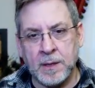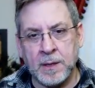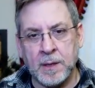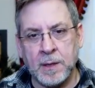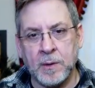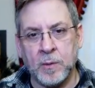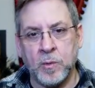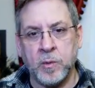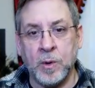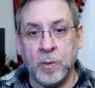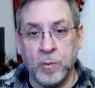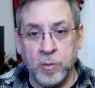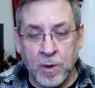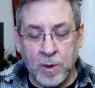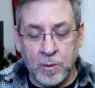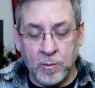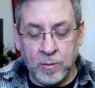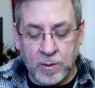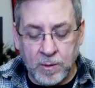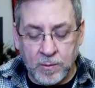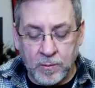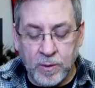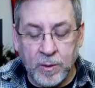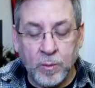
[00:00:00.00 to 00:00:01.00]
We want
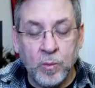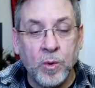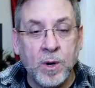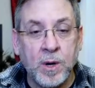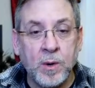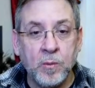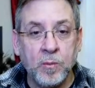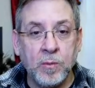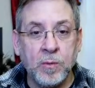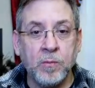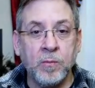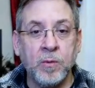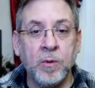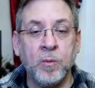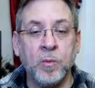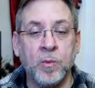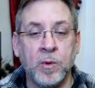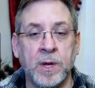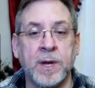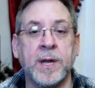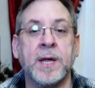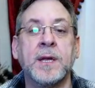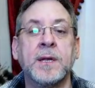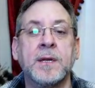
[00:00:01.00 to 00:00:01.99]
what we want when we
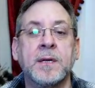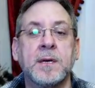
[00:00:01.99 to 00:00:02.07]
want it.